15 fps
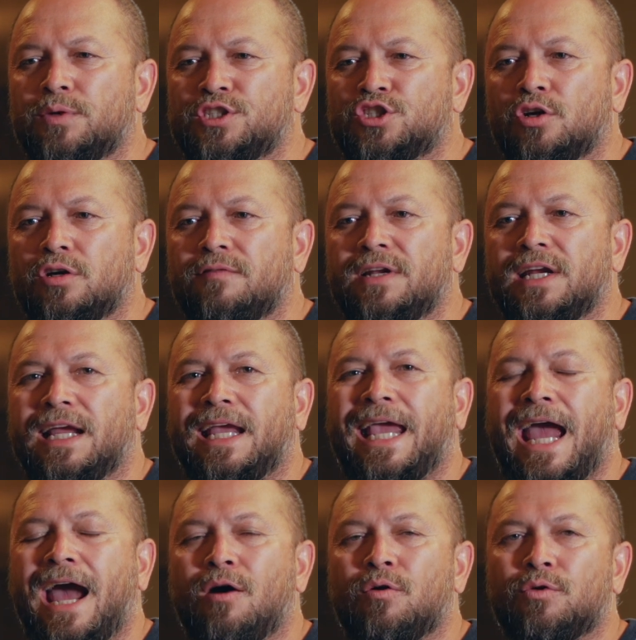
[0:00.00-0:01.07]
result of an
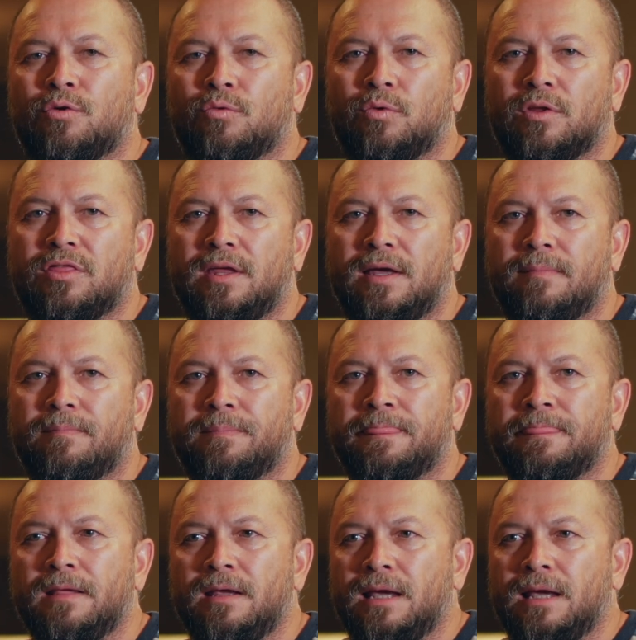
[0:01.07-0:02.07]
encounter with Him,